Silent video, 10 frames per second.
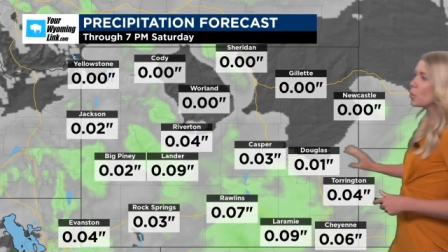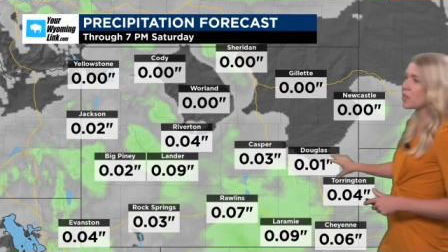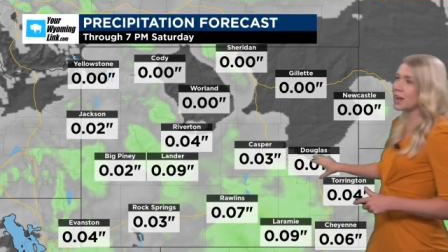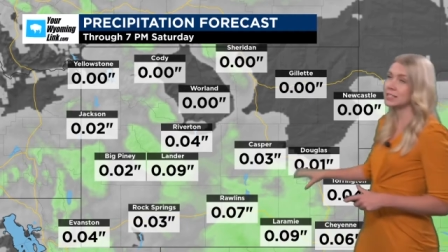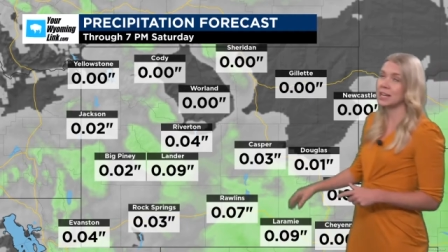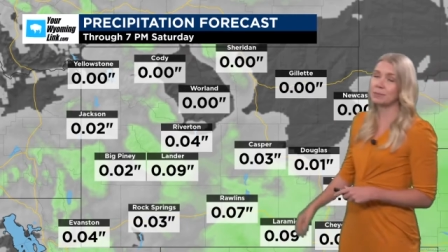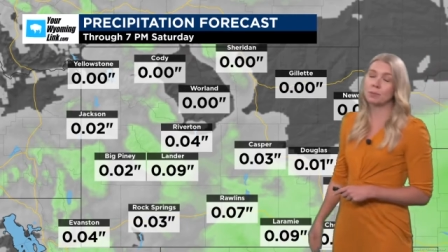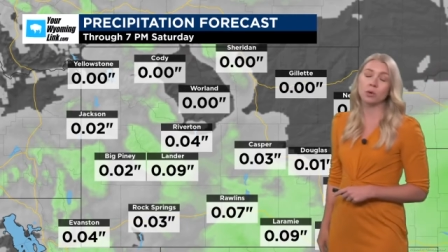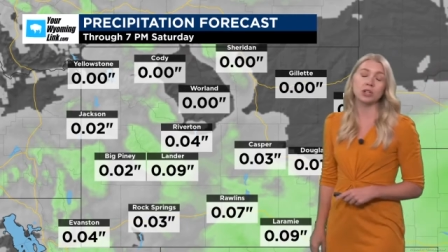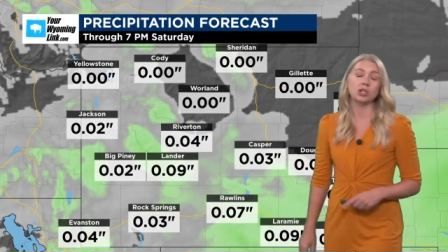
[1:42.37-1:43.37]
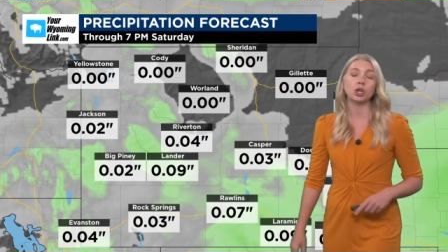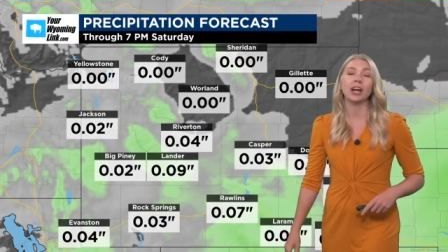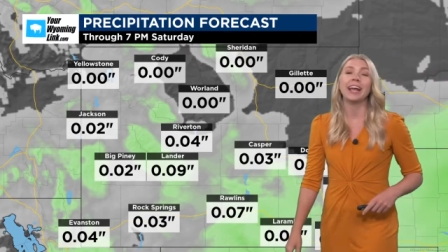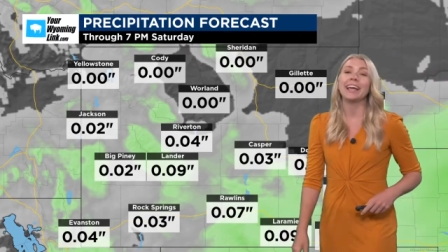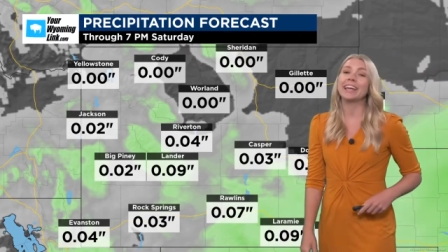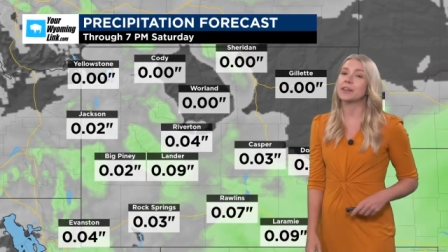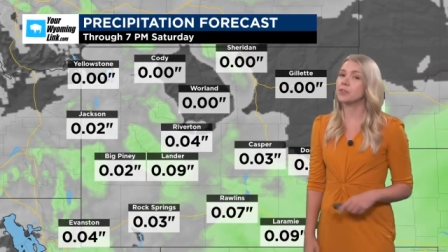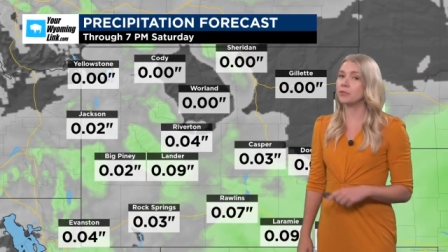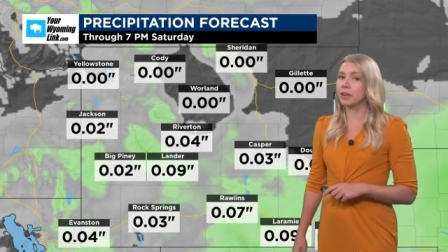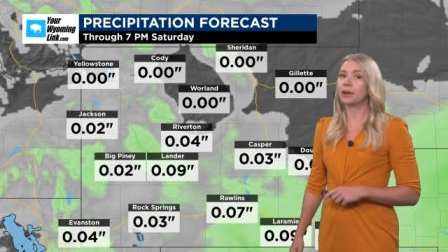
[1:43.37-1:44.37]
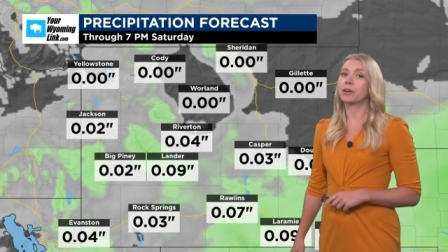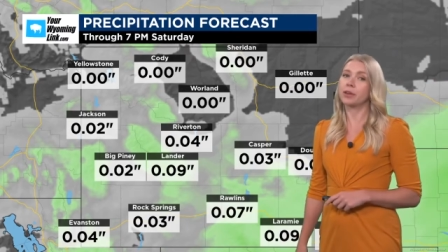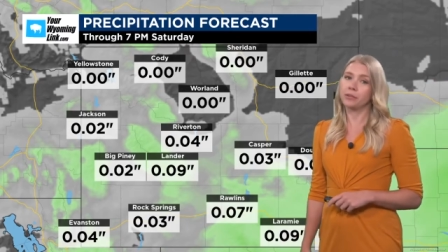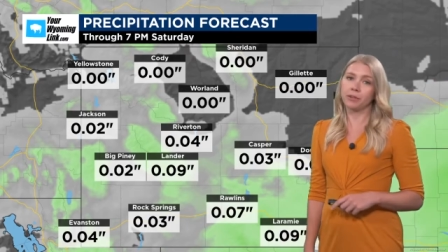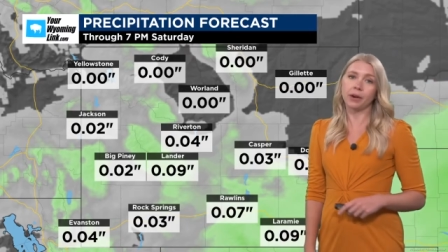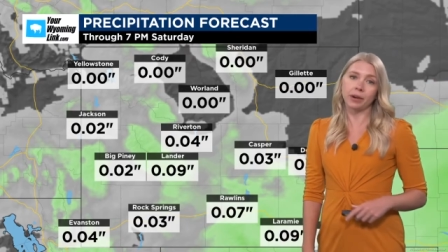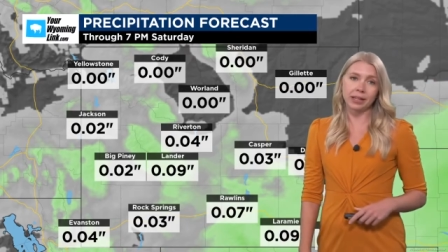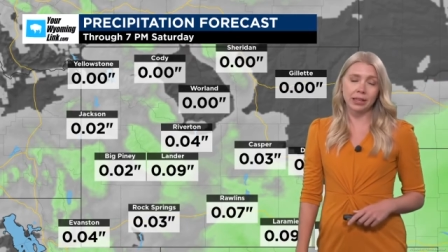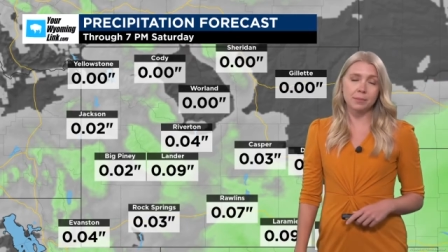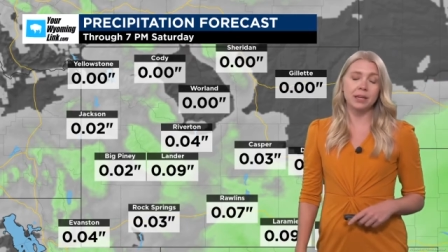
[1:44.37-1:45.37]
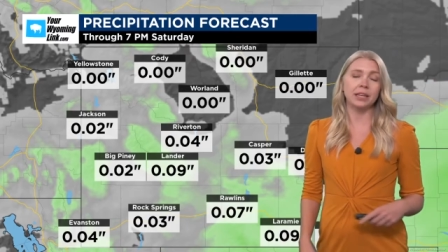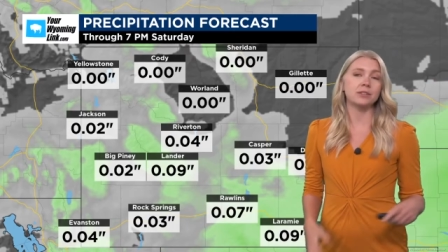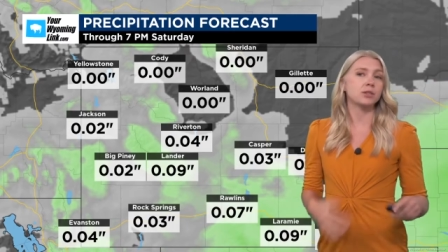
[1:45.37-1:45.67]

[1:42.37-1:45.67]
with that type of moisture, it is very, very limited.